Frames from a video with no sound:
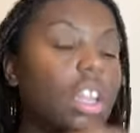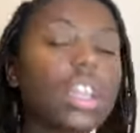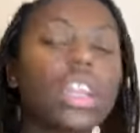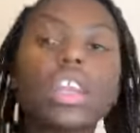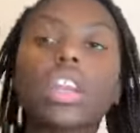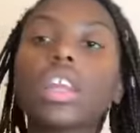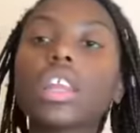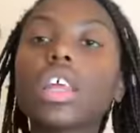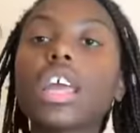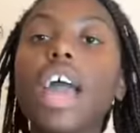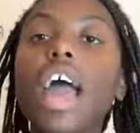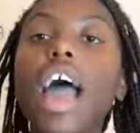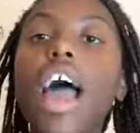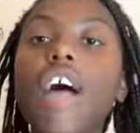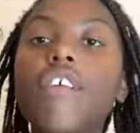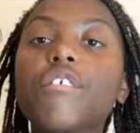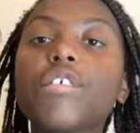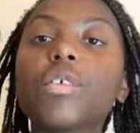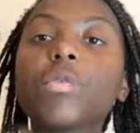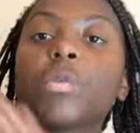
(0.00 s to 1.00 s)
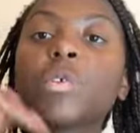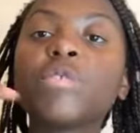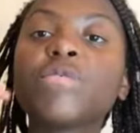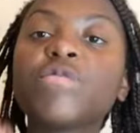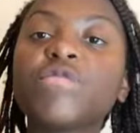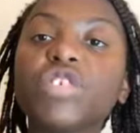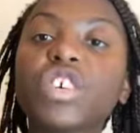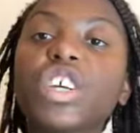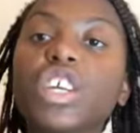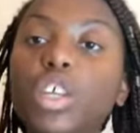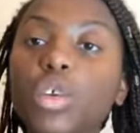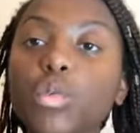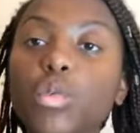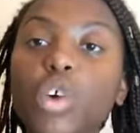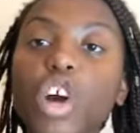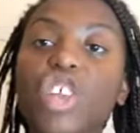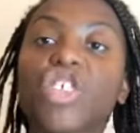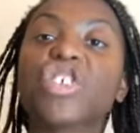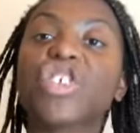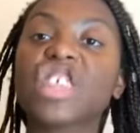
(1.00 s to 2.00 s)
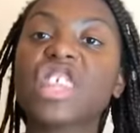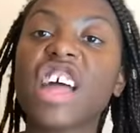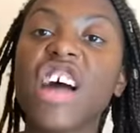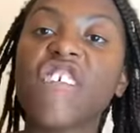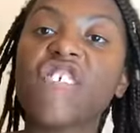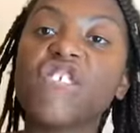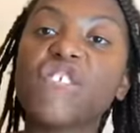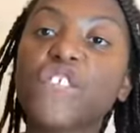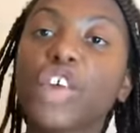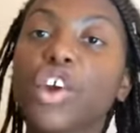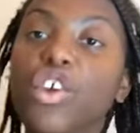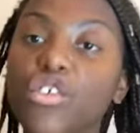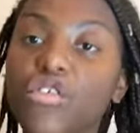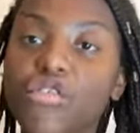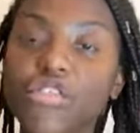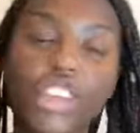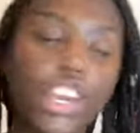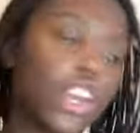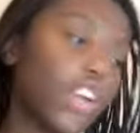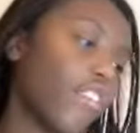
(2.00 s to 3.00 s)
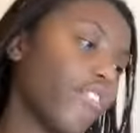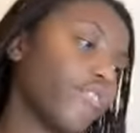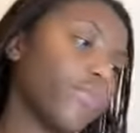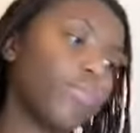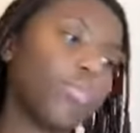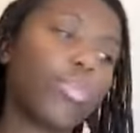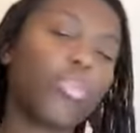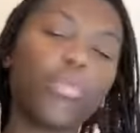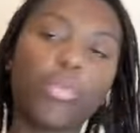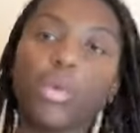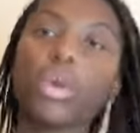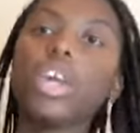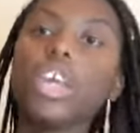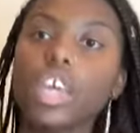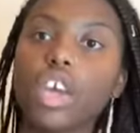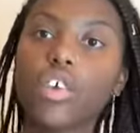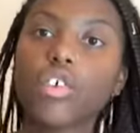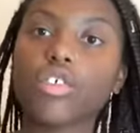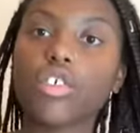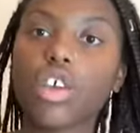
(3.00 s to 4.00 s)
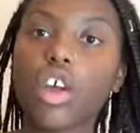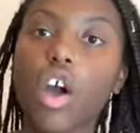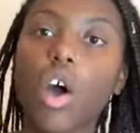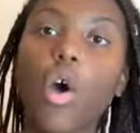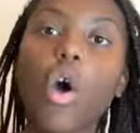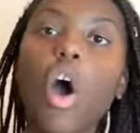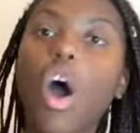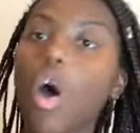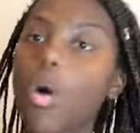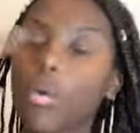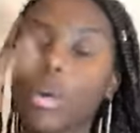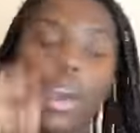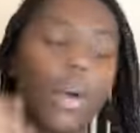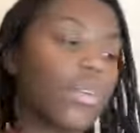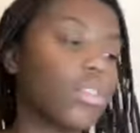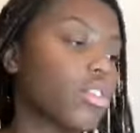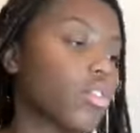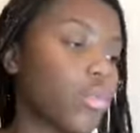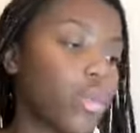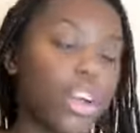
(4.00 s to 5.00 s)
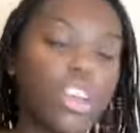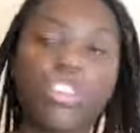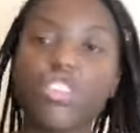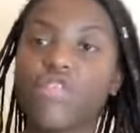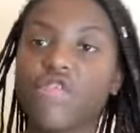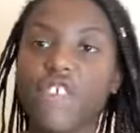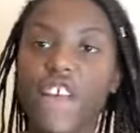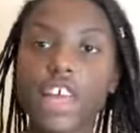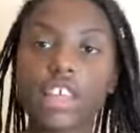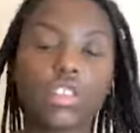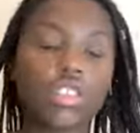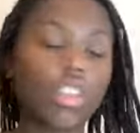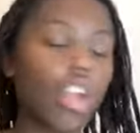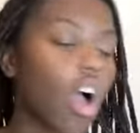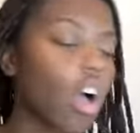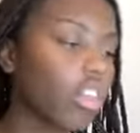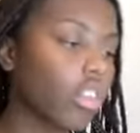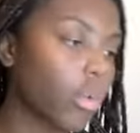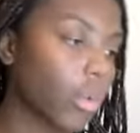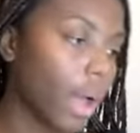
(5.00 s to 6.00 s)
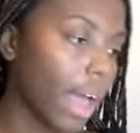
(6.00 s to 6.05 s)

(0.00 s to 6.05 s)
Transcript: literally everyone freaking watches that first video from 3 years ago when I was cringe fest all the